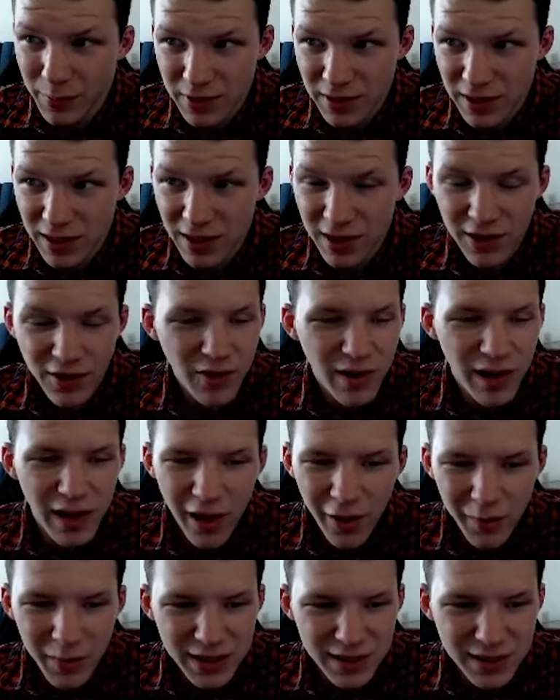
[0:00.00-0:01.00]
I don't know how
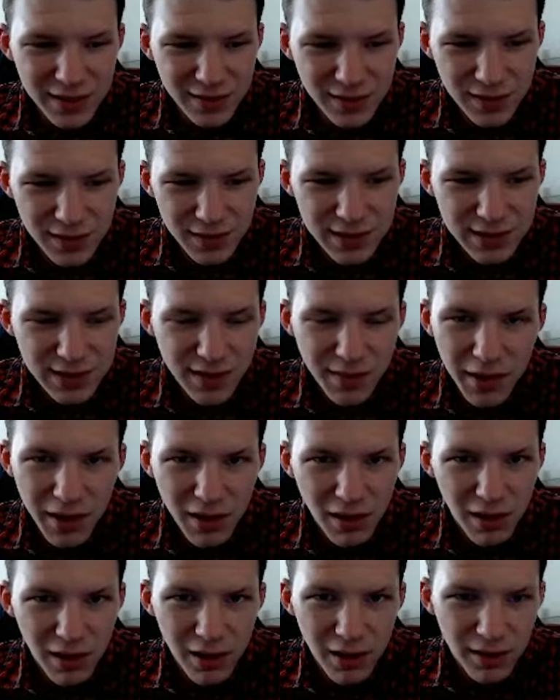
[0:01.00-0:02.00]
many
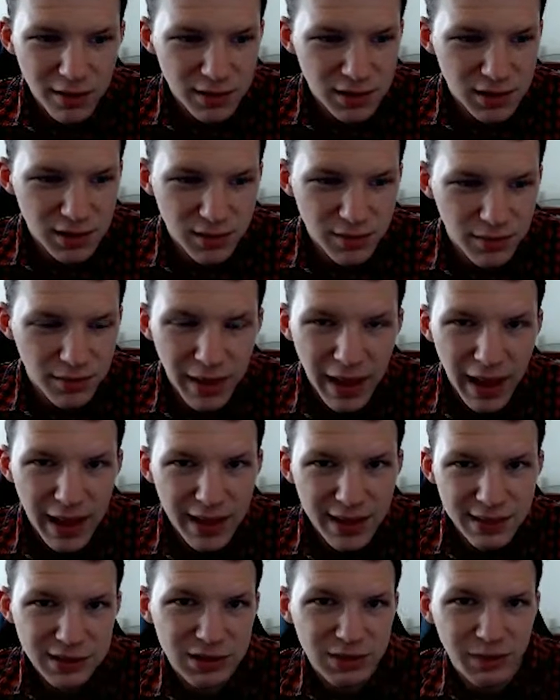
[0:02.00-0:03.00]
semi-automatic
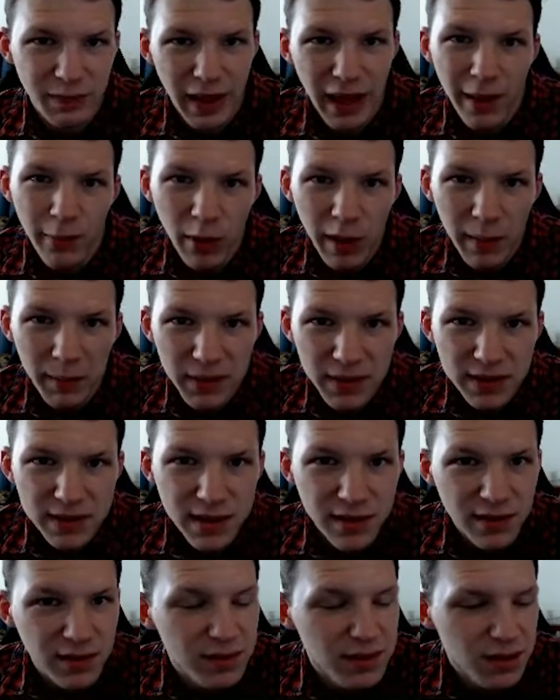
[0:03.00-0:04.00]
spam weapons
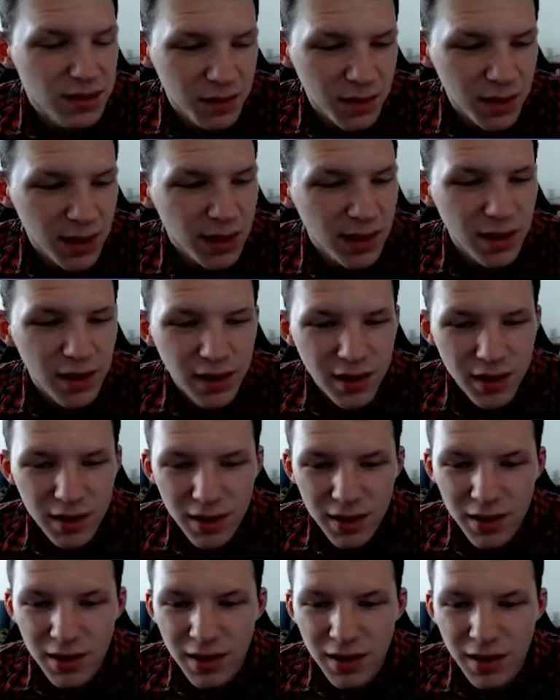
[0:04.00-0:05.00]
there are going to be,
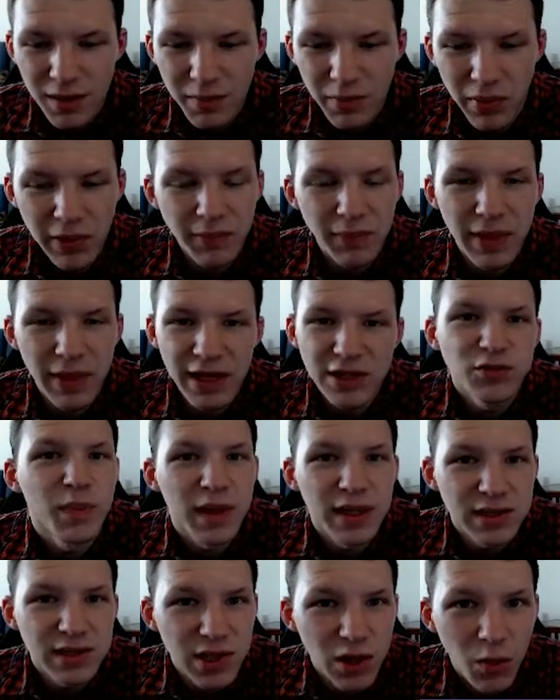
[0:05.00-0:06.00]
but that's
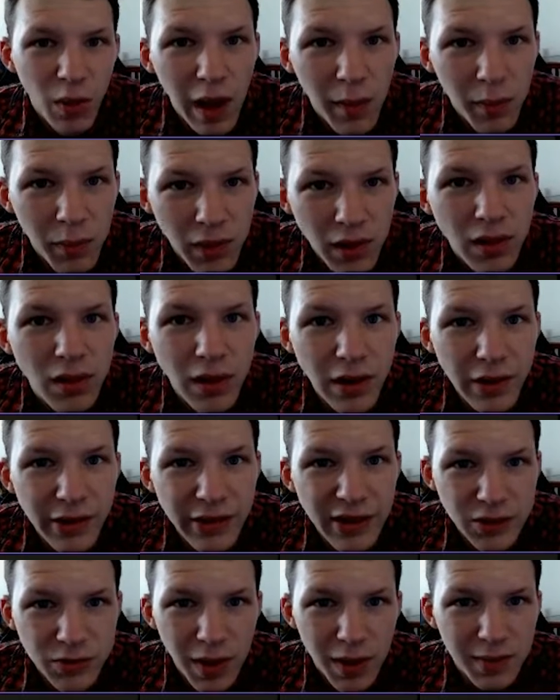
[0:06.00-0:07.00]
basically why I put a lot of
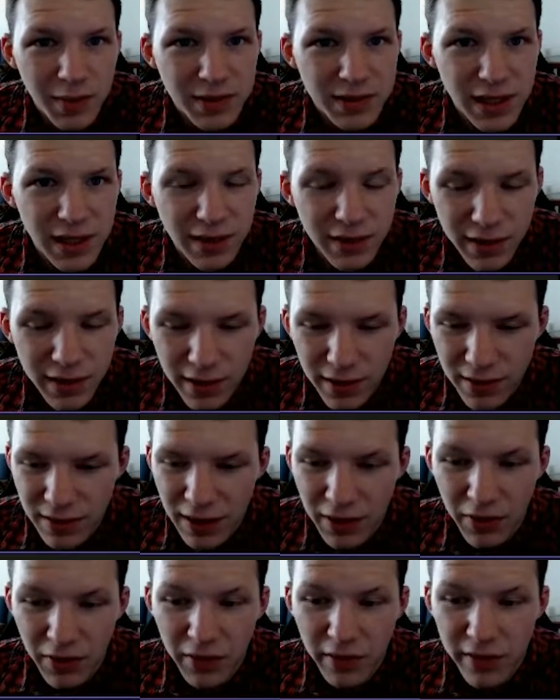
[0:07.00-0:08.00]
these weapons out here.
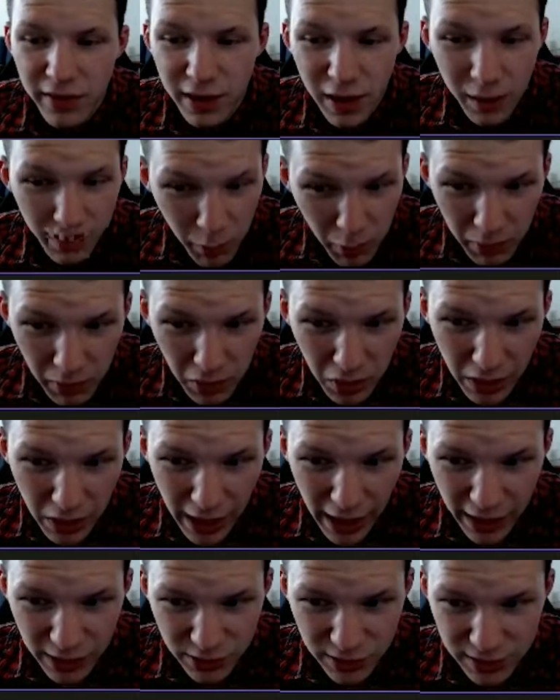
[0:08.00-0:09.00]
Now there are a couple bolt
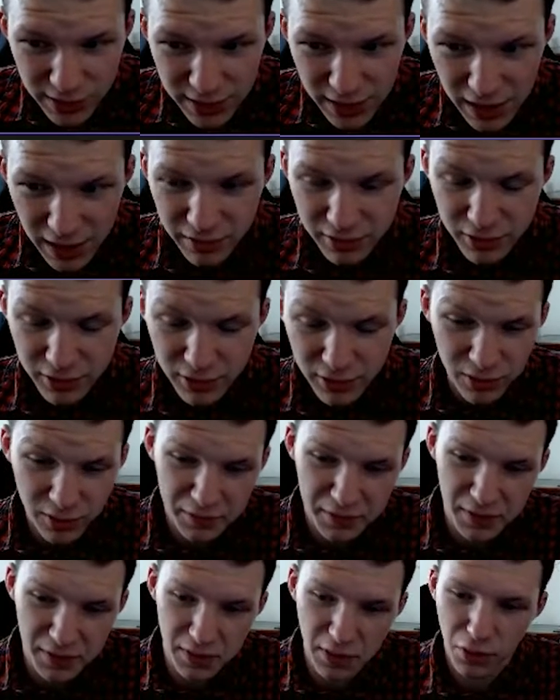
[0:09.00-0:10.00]
actions that I'll go
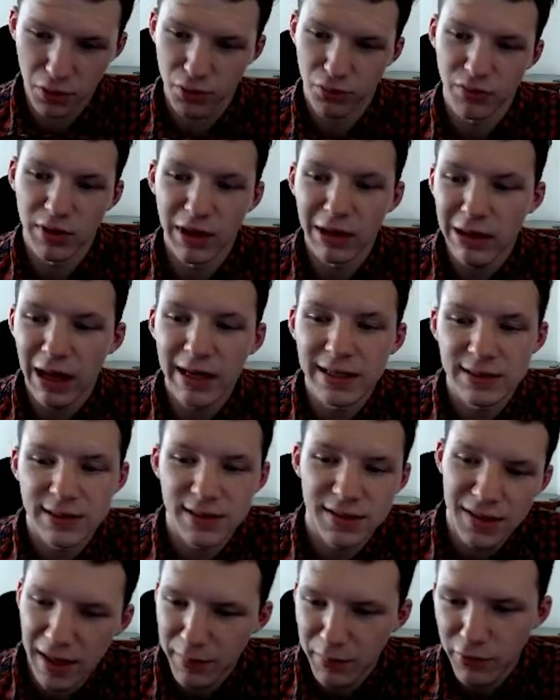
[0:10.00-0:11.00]
over. The 3-line
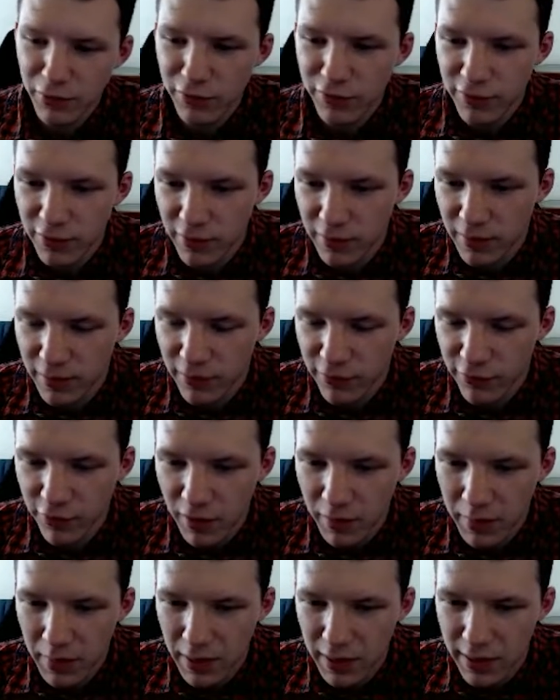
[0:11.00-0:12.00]
sniper
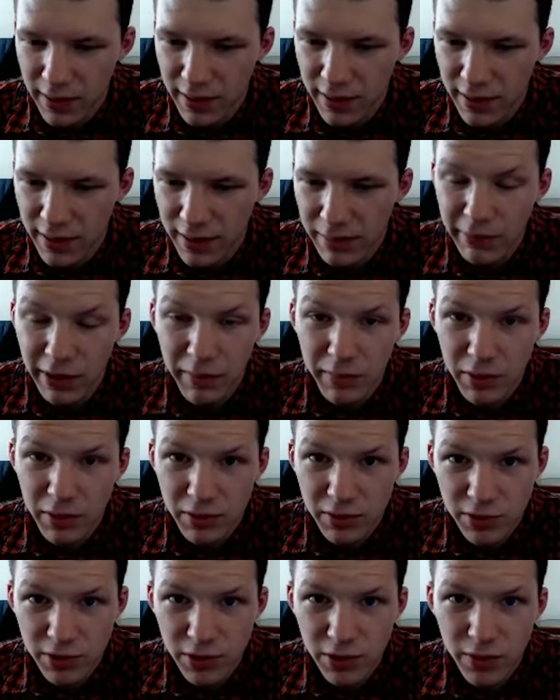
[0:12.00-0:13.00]
from
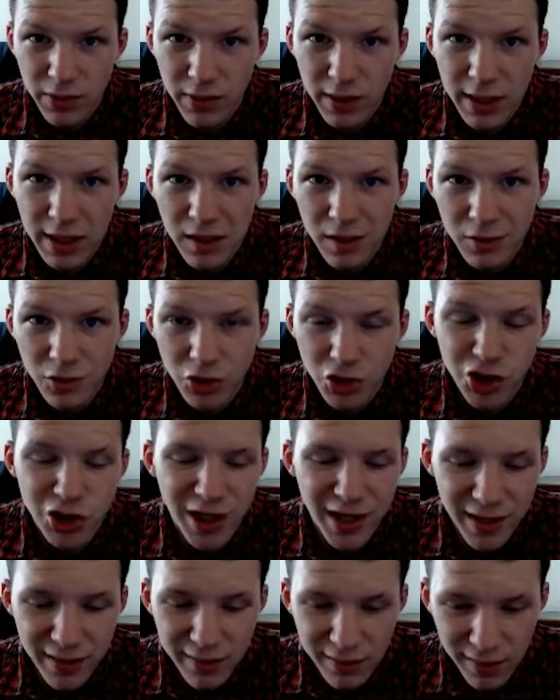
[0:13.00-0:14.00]
MW2,
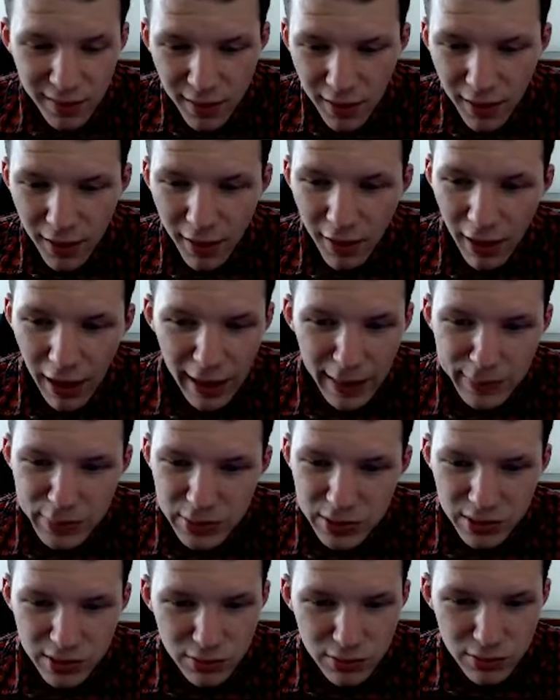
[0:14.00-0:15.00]
shit.
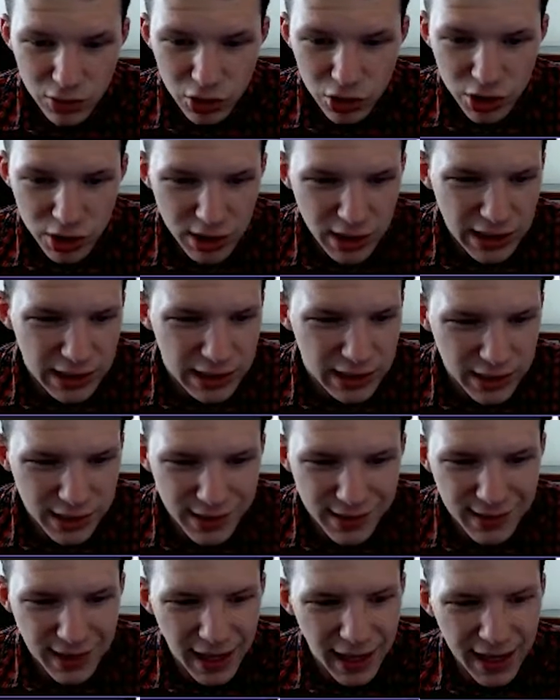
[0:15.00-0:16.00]
Absolute shit.
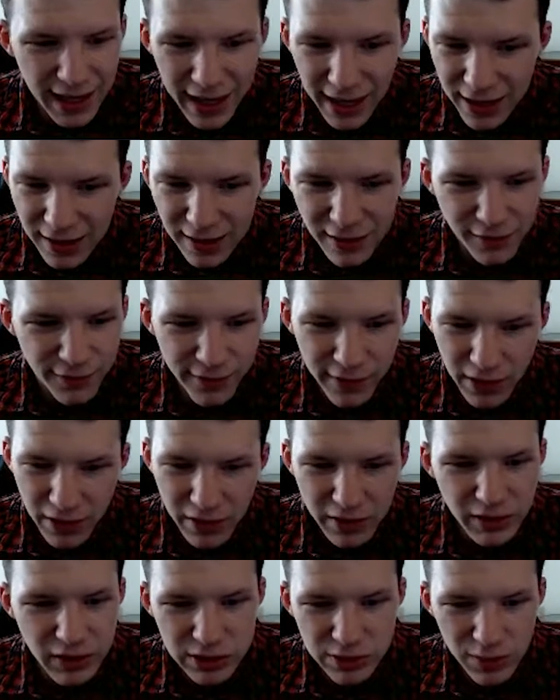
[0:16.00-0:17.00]
I hate the feel of
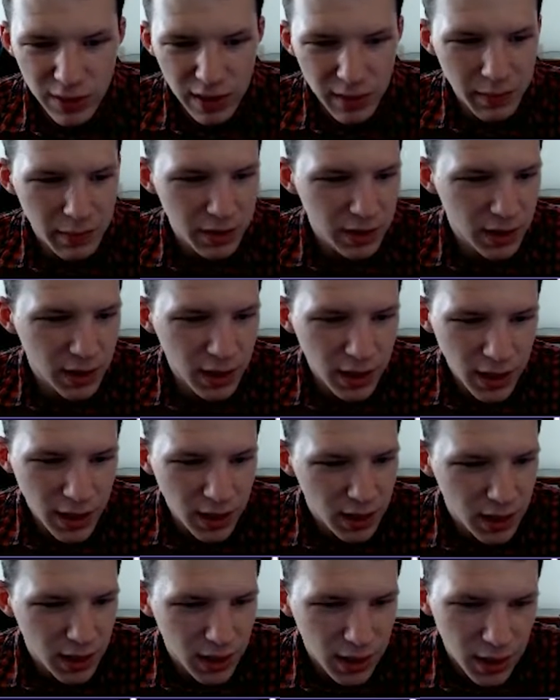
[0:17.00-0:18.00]
this weapon.
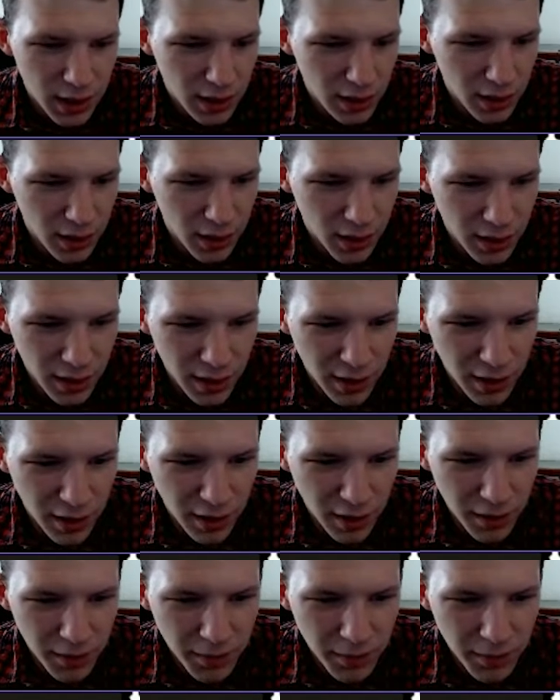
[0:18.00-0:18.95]
I'm